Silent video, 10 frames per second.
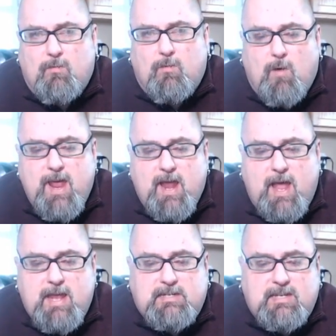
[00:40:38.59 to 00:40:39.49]
right
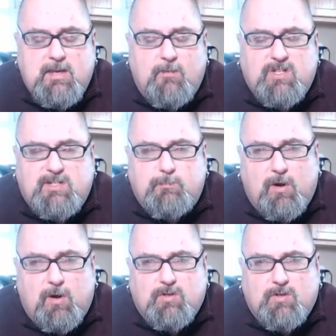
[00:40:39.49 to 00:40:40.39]
idea of what
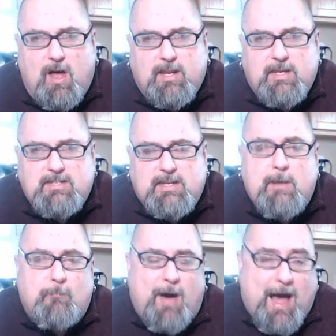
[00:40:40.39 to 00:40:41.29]
spirituality is,
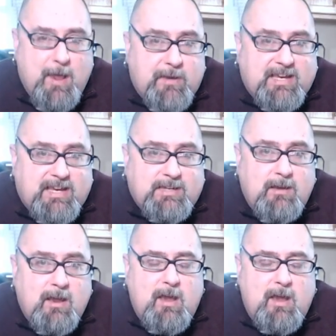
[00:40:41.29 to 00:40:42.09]
in my opinion.